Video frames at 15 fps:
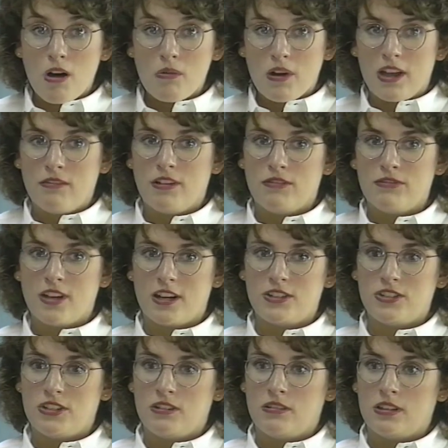way we've
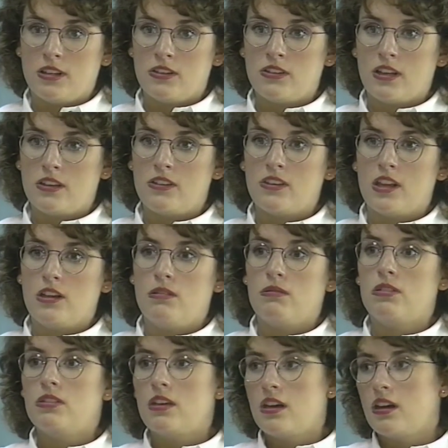touched you in the sense that you
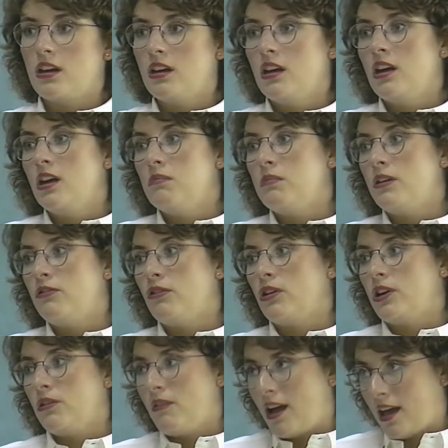think before
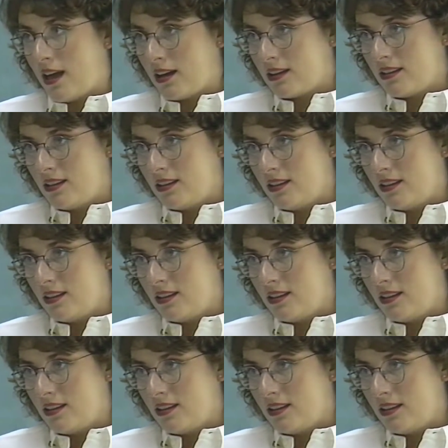you act.